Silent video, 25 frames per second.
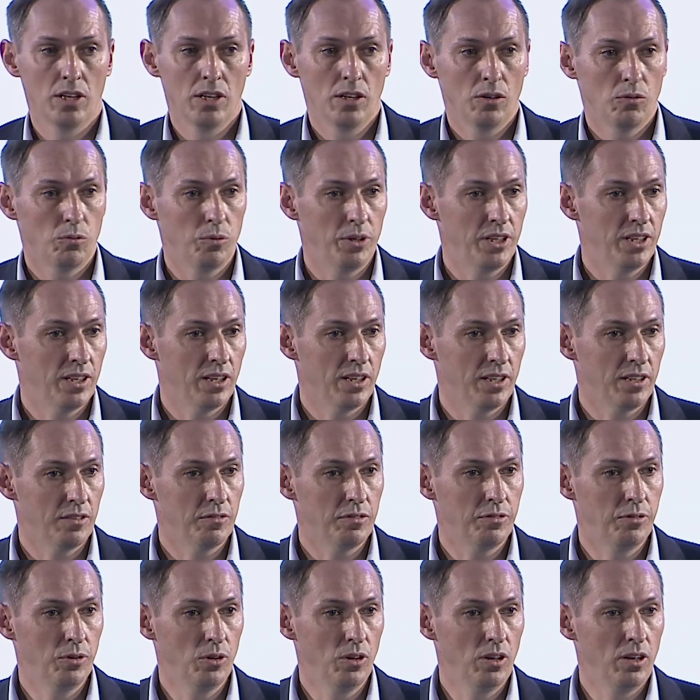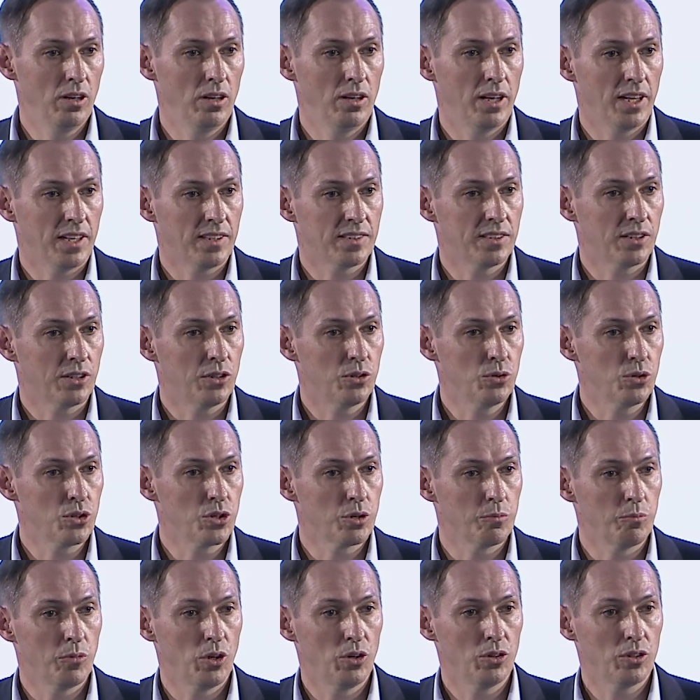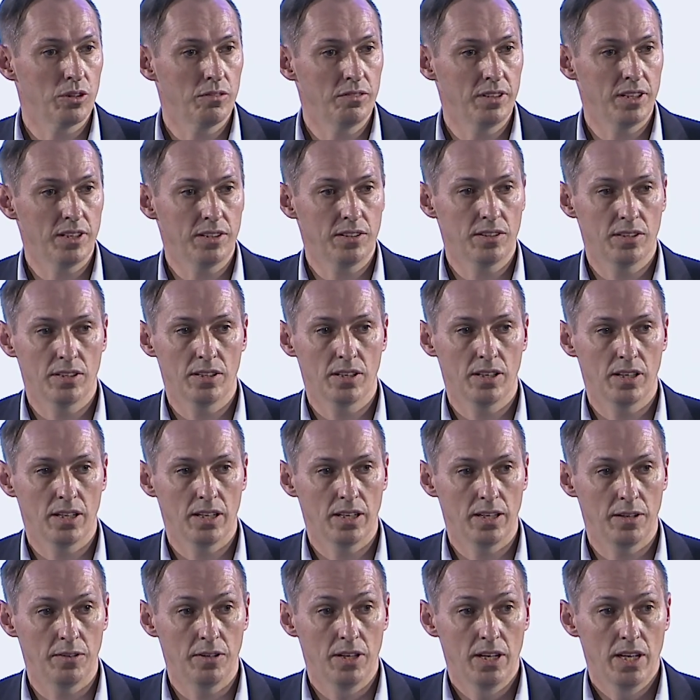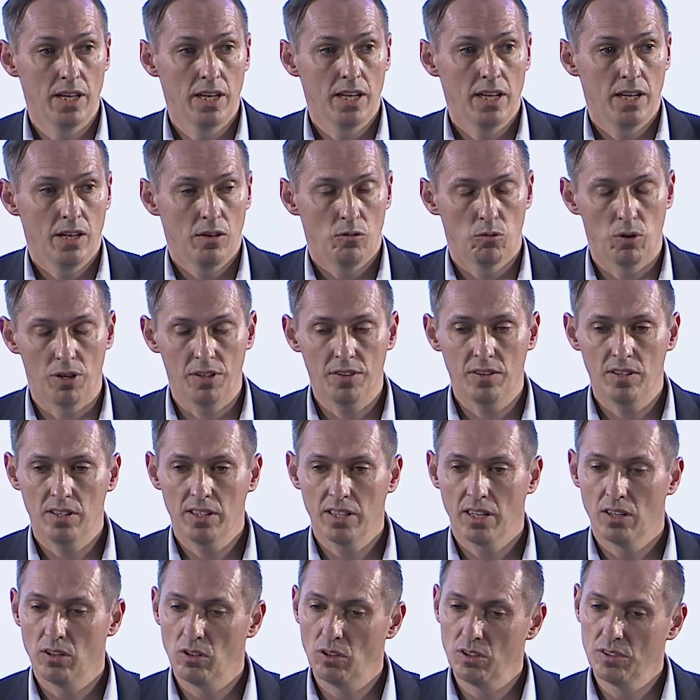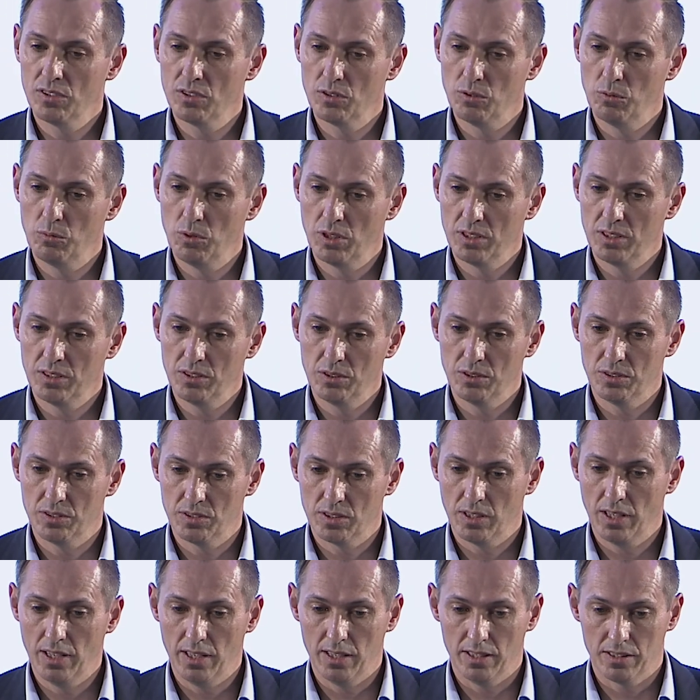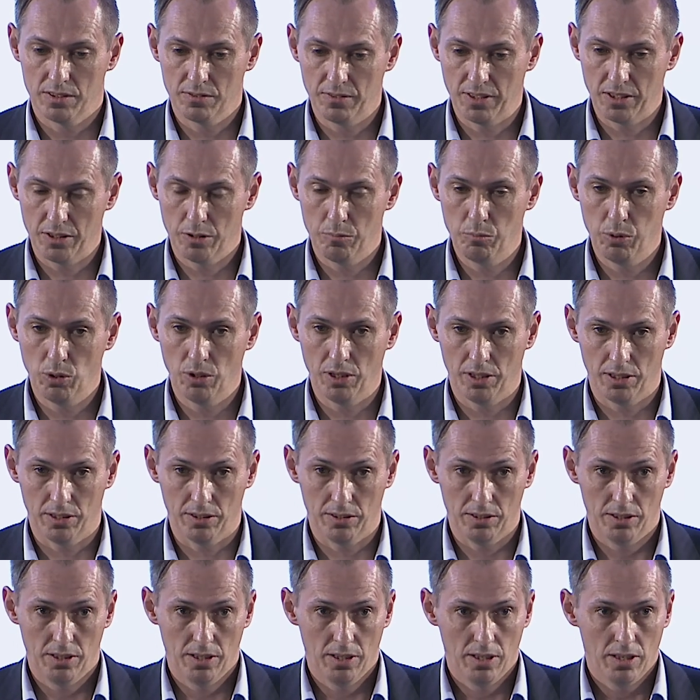we are in full execution mode of it. One thing I also wanted to say is very important.